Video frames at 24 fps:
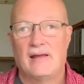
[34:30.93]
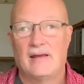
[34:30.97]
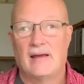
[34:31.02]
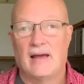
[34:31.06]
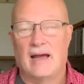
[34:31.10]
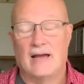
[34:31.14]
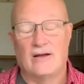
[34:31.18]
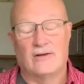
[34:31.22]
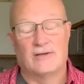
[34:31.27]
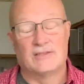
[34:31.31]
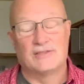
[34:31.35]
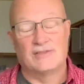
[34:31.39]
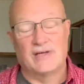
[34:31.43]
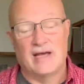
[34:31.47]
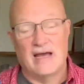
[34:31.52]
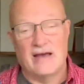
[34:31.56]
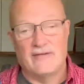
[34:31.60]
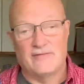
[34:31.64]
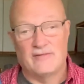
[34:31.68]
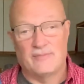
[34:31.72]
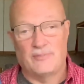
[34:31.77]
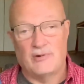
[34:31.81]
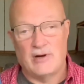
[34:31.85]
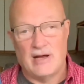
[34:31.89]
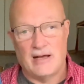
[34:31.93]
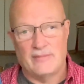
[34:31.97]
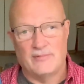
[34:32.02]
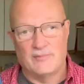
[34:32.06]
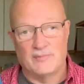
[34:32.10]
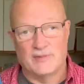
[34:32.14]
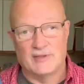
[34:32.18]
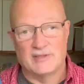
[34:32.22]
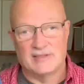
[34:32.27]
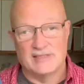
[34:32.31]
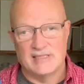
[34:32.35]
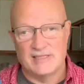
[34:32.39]
I also have a problem
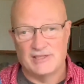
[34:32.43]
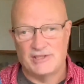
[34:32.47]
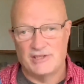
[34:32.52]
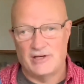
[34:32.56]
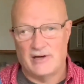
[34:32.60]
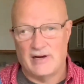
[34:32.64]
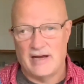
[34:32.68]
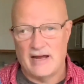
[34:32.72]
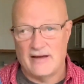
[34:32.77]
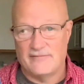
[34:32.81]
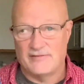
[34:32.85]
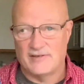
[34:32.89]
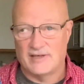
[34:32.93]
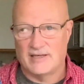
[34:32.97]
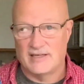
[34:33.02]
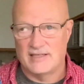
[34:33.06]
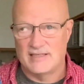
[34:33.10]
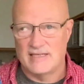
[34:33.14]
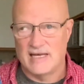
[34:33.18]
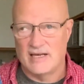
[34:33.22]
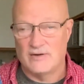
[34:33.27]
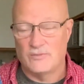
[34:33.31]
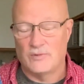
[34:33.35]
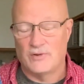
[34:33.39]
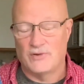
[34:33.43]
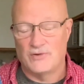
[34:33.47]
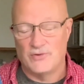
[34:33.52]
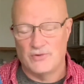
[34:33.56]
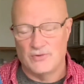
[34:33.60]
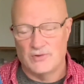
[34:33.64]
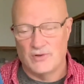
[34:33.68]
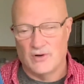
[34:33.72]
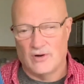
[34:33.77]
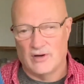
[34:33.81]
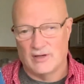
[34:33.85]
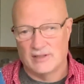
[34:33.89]
because this year I have to contend with two
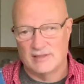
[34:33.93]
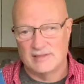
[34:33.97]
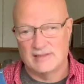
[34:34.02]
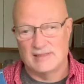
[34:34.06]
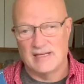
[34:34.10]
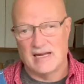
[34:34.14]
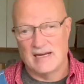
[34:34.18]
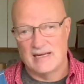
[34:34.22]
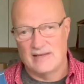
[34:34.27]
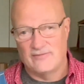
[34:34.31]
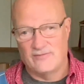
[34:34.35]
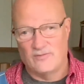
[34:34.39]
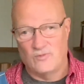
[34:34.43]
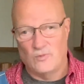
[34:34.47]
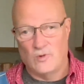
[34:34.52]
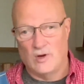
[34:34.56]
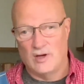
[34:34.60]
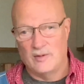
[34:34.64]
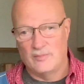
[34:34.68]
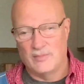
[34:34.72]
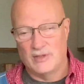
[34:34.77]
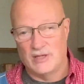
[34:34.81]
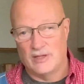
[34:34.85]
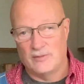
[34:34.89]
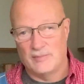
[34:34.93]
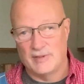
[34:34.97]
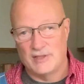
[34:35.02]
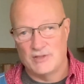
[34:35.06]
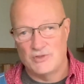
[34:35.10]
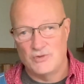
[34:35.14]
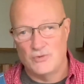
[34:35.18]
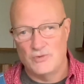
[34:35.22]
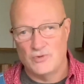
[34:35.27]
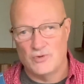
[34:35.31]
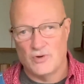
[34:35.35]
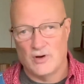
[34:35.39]
dogs, not even one, but it'll be
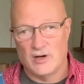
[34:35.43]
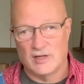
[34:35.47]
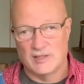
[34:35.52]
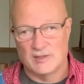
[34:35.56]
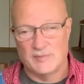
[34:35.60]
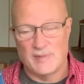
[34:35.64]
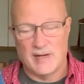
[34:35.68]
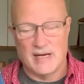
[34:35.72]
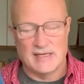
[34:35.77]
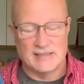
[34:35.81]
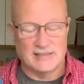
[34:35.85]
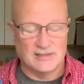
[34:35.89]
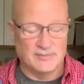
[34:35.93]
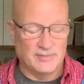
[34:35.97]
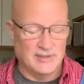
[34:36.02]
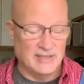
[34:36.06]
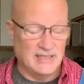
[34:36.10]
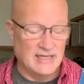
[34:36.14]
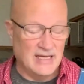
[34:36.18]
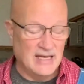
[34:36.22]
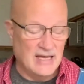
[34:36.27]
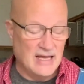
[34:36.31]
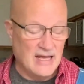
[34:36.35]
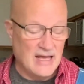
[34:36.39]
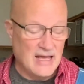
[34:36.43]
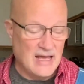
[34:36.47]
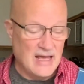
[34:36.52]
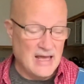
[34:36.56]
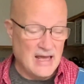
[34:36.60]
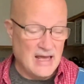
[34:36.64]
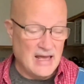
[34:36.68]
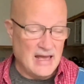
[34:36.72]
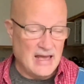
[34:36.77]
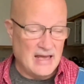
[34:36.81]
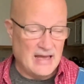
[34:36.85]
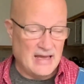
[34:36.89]
two dogs possibly.
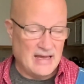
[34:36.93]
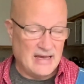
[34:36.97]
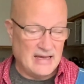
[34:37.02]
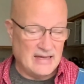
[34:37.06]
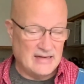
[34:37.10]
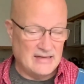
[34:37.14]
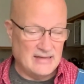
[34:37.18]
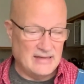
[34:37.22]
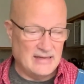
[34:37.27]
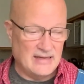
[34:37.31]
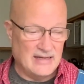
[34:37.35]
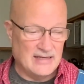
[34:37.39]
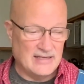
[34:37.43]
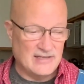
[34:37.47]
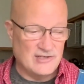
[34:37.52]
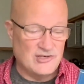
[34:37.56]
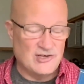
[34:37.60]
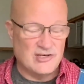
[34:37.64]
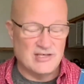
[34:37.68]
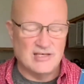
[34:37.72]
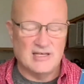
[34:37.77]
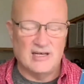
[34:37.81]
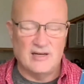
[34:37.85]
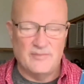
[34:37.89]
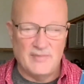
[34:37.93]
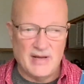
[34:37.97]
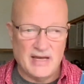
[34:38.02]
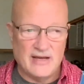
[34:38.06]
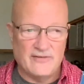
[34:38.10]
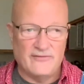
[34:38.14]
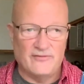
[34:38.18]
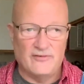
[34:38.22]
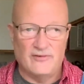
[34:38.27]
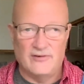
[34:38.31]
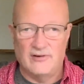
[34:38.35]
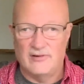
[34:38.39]
And it's just going to make
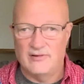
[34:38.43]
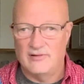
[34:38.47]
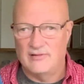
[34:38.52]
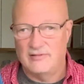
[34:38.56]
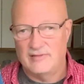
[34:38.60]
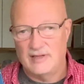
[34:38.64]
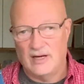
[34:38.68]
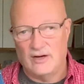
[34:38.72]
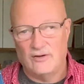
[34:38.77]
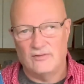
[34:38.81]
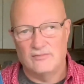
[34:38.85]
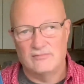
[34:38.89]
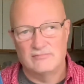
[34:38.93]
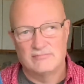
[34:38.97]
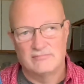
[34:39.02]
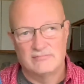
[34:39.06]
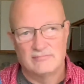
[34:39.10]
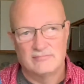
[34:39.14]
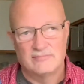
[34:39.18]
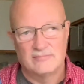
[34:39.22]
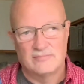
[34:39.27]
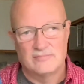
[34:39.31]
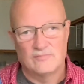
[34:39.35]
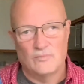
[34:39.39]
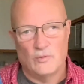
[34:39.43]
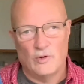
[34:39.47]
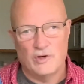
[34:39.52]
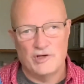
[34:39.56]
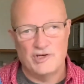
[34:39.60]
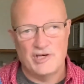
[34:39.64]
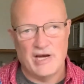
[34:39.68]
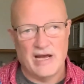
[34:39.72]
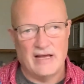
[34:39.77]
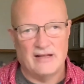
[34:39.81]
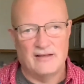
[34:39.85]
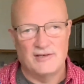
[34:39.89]
for, you know, more
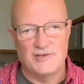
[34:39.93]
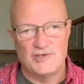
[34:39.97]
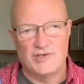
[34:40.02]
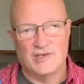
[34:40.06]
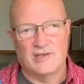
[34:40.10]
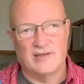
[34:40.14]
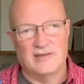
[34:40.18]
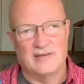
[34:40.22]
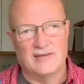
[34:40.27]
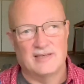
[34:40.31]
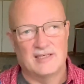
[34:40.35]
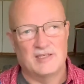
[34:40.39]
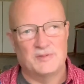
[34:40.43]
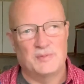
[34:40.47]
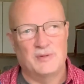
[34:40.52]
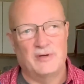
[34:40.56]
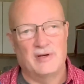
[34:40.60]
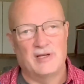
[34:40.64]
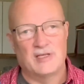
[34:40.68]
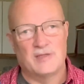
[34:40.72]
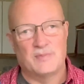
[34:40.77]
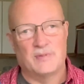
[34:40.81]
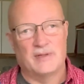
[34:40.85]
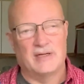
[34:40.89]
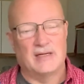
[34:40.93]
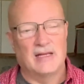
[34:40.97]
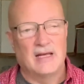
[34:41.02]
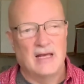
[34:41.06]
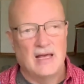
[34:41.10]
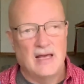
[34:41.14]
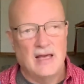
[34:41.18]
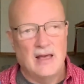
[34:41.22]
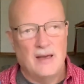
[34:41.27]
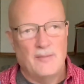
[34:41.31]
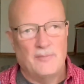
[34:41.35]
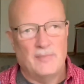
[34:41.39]
challenging experience. But
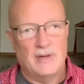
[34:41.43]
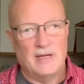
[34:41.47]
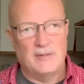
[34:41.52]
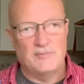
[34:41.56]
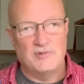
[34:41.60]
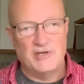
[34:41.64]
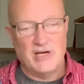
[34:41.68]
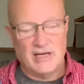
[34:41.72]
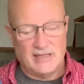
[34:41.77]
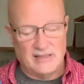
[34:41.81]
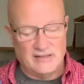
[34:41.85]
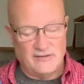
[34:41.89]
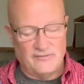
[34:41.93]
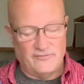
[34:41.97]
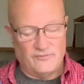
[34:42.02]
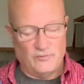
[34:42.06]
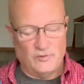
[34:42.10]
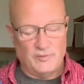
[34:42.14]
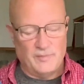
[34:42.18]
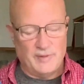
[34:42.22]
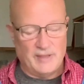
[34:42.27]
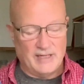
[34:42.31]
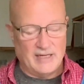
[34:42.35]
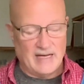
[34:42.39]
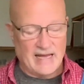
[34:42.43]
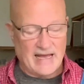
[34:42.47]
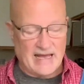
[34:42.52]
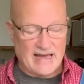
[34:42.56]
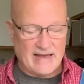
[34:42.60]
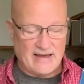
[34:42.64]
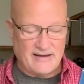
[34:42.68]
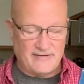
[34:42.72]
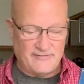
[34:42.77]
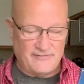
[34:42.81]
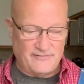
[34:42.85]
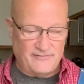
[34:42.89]
my objective would be to
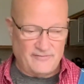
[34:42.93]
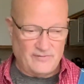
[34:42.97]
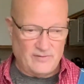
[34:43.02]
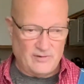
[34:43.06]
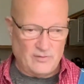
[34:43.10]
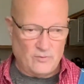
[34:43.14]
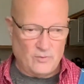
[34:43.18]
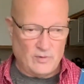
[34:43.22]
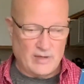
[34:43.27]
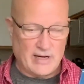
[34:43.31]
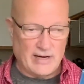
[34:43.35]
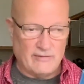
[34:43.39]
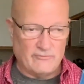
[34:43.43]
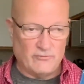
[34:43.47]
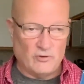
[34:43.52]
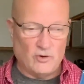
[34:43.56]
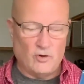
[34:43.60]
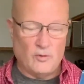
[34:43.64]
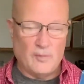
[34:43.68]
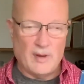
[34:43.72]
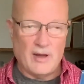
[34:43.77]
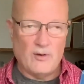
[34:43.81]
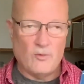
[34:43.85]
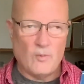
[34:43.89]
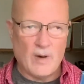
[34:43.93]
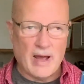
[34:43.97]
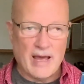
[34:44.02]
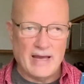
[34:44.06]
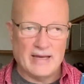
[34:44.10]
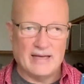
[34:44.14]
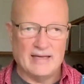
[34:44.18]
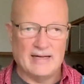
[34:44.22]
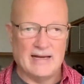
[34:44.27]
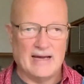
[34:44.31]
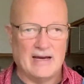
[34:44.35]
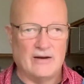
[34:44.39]
have, when I roll my
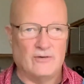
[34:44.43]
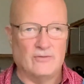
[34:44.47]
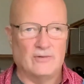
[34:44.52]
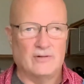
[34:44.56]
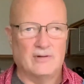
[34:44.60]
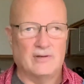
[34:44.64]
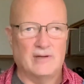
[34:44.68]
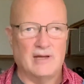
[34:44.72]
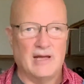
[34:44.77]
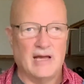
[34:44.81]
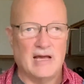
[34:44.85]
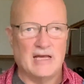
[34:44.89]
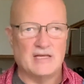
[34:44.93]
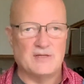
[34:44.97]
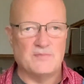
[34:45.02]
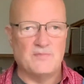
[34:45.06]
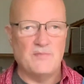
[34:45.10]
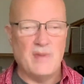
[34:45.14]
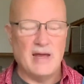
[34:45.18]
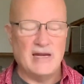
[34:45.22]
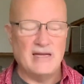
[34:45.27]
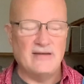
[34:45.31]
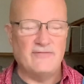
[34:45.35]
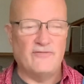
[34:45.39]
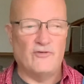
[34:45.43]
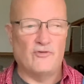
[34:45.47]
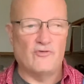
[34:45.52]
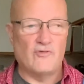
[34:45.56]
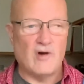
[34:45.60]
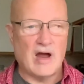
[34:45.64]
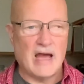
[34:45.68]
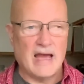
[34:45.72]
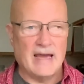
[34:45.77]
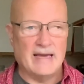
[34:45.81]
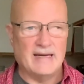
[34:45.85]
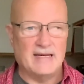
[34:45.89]
wagon out, as many
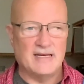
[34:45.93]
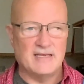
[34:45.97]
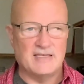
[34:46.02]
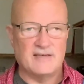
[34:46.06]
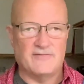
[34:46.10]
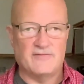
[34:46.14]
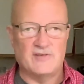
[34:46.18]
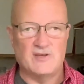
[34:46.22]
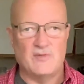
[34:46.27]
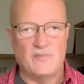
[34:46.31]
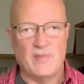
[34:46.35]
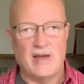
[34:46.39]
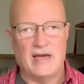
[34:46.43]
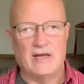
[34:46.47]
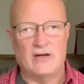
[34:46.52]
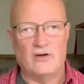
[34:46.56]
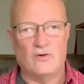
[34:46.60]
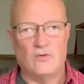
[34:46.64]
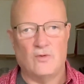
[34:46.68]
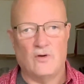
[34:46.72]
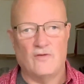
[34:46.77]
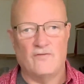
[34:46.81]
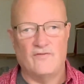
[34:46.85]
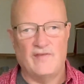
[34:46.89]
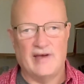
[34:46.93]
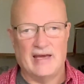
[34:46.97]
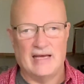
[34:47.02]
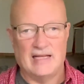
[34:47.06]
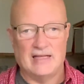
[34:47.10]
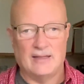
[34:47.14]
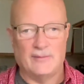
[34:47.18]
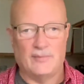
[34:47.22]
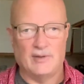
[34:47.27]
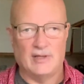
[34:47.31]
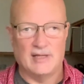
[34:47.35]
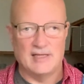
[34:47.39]
varieties of tomato
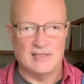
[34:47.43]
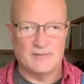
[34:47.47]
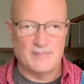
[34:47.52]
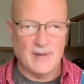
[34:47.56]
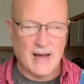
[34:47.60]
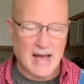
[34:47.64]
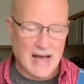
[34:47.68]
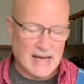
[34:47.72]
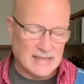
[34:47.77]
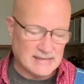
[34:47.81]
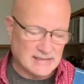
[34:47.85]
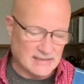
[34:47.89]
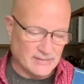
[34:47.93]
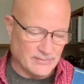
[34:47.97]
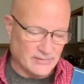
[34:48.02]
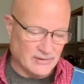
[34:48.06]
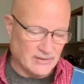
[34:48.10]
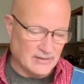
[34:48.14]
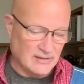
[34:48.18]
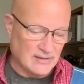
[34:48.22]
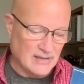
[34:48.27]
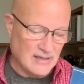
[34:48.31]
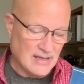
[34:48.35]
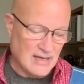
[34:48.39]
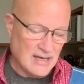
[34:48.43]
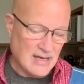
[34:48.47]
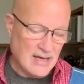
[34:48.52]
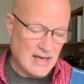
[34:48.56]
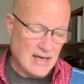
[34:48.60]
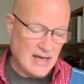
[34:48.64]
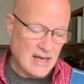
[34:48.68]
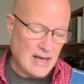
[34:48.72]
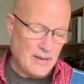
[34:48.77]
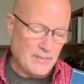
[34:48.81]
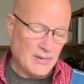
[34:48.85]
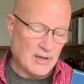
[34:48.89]
available as possible.
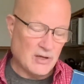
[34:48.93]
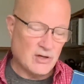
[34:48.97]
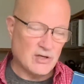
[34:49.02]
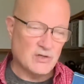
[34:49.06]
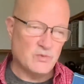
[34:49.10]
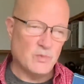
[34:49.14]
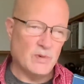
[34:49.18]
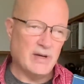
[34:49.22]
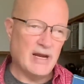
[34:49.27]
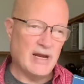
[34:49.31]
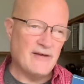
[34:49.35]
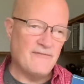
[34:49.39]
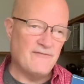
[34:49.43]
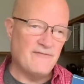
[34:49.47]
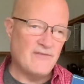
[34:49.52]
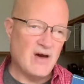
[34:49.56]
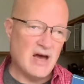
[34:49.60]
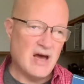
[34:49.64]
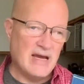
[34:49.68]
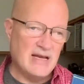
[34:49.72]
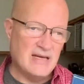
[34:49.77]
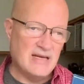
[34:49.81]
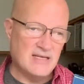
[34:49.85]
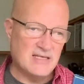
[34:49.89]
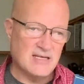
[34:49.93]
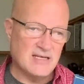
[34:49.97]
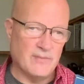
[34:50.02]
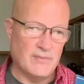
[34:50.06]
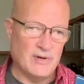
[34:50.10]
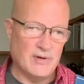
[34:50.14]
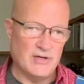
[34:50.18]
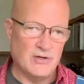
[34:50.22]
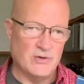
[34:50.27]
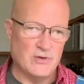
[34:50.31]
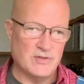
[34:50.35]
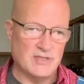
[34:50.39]
Because when I find
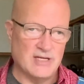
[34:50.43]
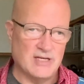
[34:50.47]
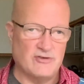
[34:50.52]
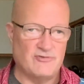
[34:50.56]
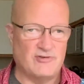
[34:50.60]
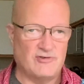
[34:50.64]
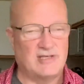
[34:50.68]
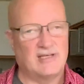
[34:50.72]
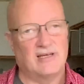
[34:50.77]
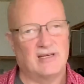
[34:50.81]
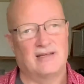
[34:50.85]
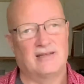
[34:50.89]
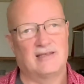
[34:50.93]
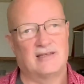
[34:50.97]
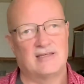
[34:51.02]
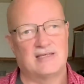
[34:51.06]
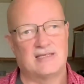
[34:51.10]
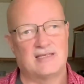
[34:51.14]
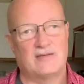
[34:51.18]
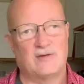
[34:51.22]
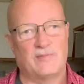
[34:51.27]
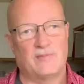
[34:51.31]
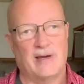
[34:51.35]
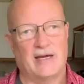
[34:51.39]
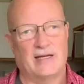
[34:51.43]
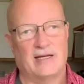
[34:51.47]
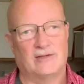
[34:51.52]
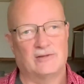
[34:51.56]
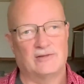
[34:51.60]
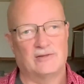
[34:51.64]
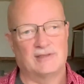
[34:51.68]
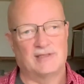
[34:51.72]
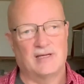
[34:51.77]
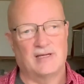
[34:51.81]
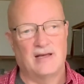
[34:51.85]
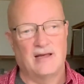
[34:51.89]
somebody who's interested in these
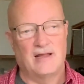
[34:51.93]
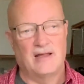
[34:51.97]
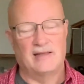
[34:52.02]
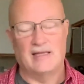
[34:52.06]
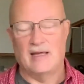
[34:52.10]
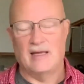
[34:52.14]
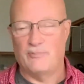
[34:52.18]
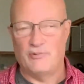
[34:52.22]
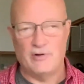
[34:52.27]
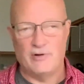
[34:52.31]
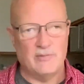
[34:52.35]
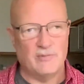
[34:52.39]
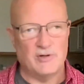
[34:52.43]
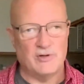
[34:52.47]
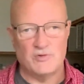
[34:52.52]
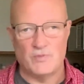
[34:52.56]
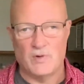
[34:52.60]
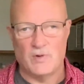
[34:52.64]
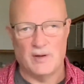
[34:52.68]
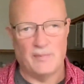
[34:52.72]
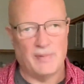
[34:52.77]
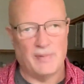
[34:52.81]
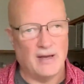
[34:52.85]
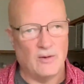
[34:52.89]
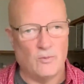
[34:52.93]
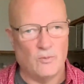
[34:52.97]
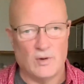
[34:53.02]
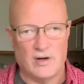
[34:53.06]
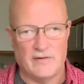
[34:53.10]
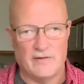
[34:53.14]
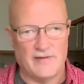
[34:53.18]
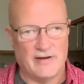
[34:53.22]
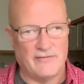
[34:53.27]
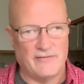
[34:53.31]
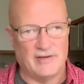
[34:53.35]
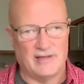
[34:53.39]
tomatoes, they pretty much want to buy one
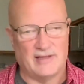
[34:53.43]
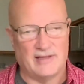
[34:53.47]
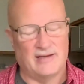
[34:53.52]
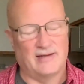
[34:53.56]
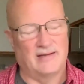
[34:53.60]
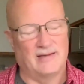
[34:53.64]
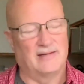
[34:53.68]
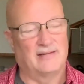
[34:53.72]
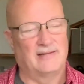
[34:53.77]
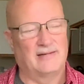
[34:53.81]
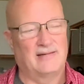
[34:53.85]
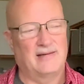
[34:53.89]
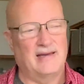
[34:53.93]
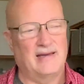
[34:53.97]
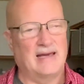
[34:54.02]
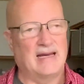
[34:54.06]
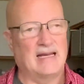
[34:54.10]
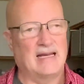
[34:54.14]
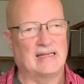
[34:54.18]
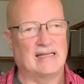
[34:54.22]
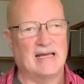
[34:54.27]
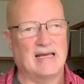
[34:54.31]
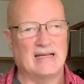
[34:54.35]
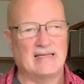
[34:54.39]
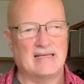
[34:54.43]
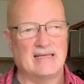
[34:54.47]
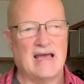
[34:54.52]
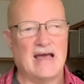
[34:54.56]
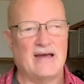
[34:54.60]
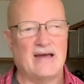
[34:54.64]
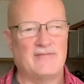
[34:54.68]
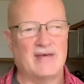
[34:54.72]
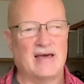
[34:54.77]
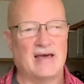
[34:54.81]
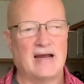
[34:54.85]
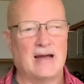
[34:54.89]
of everything. And I'd like to
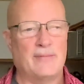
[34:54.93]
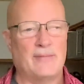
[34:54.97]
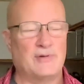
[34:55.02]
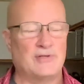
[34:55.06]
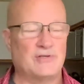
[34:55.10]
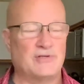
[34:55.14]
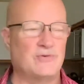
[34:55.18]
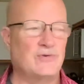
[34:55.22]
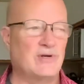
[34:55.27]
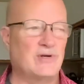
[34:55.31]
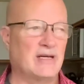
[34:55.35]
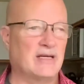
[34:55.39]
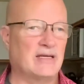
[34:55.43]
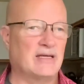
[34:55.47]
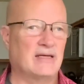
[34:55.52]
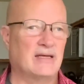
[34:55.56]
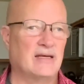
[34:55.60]
have that opportunity.